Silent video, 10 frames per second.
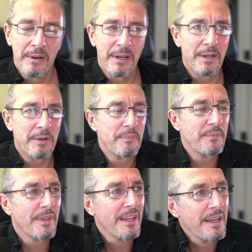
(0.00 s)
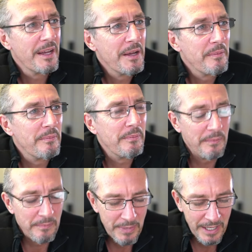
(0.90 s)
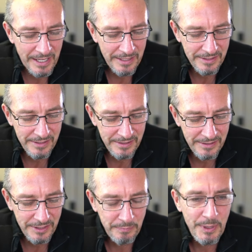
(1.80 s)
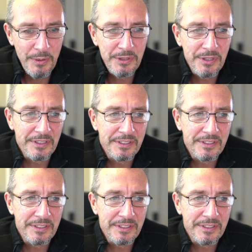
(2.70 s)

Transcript: But as a spiritual